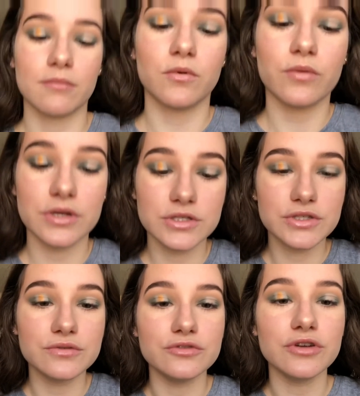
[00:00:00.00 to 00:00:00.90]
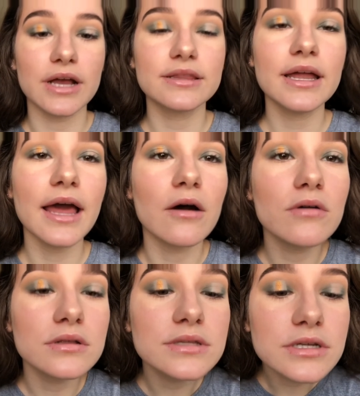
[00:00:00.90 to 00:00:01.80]
I'm going to drag that out
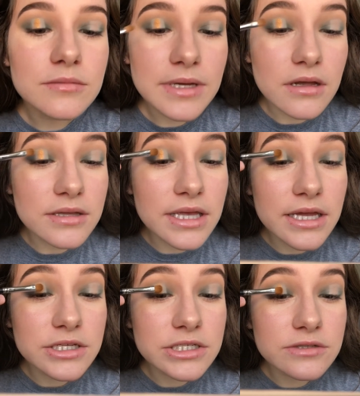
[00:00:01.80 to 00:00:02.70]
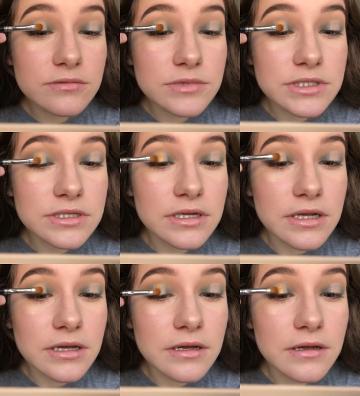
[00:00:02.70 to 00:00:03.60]
a little bit on the edges, so I'm just gonna